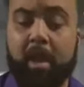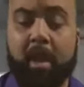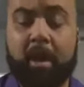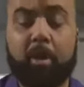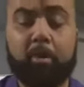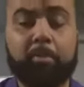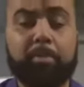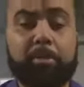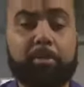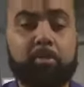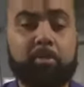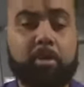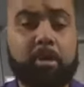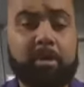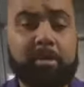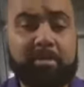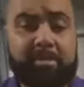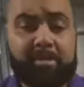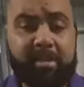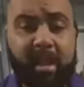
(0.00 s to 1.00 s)
help you
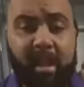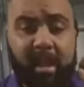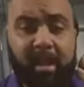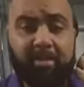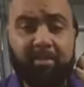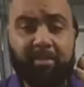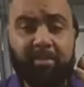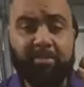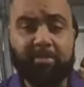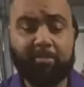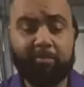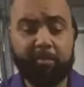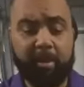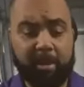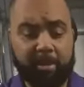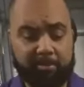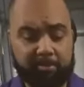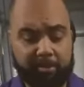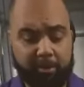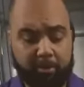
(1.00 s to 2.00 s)
tie this
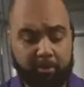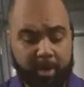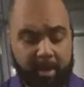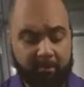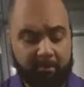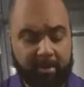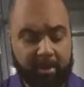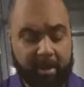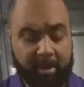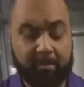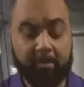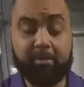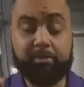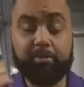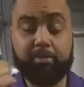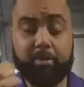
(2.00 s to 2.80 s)
around so you have a necklace.